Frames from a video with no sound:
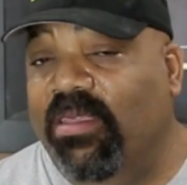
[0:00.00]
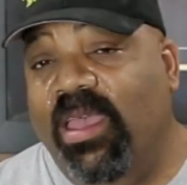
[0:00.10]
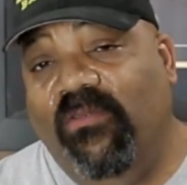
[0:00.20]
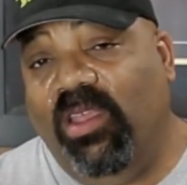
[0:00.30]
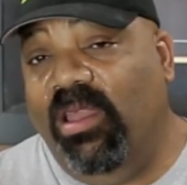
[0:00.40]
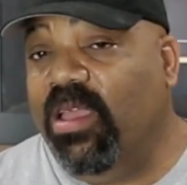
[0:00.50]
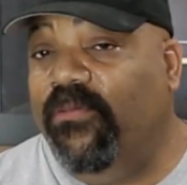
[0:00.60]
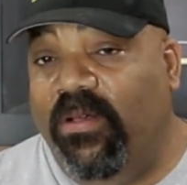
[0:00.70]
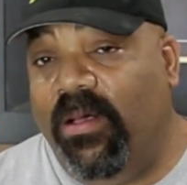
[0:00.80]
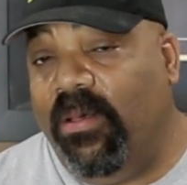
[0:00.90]
If you're looking
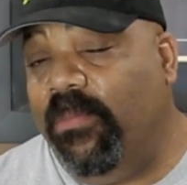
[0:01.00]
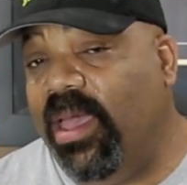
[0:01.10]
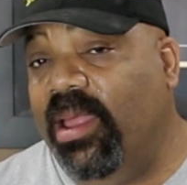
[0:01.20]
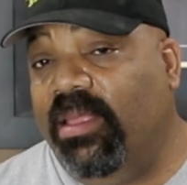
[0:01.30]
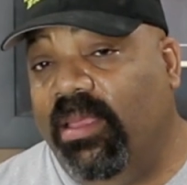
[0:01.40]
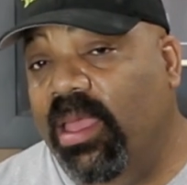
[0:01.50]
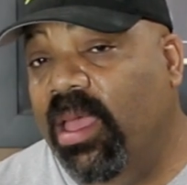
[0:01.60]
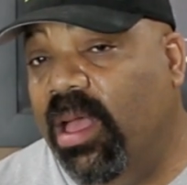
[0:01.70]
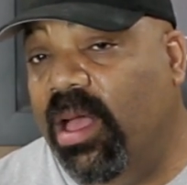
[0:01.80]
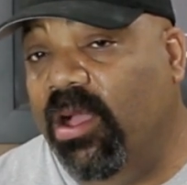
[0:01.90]
for a pellet
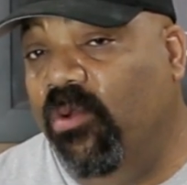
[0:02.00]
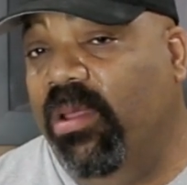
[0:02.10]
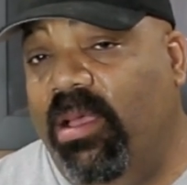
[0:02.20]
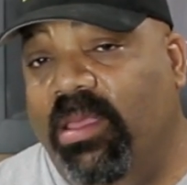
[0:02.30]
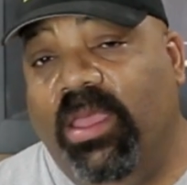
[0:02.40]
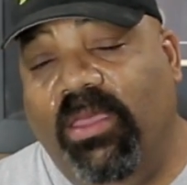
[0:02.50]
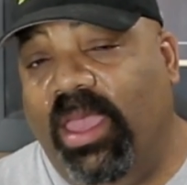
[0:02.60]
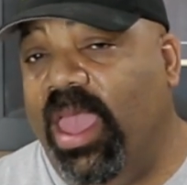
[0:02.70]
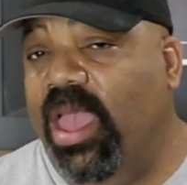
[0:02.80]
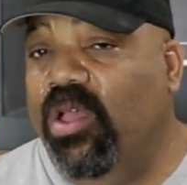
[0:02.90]
grill, you
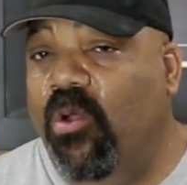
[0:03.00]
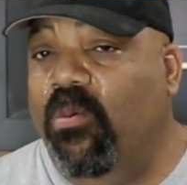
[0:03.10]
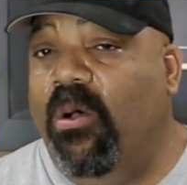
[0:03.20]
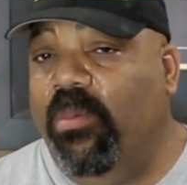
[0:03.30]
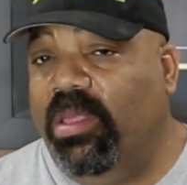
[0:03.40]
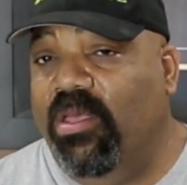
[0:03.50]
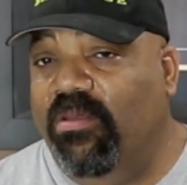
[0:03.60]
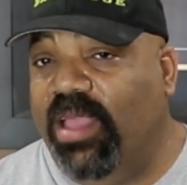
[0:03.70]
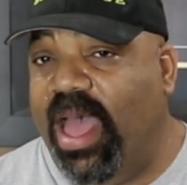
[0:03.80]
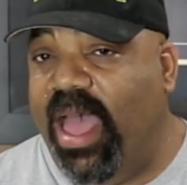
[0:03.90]
can't go wrong with
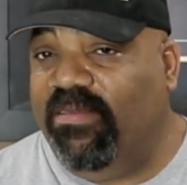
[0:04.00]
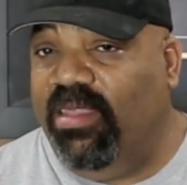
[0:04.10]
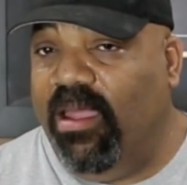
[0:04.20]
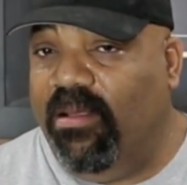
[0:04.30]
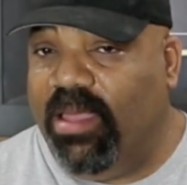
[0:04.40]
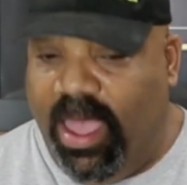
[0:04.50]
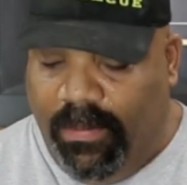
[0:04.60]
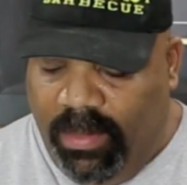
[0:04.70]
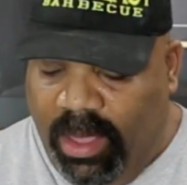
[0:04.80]
those guys there, okay?